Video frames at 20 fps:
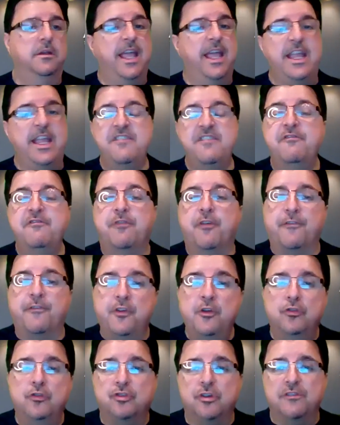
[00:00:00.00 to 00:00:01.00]
hey, even for
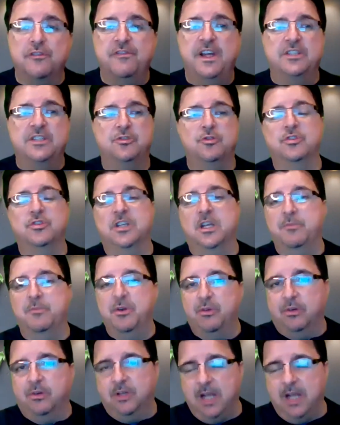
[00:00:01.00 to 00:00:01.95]
future investors are going to be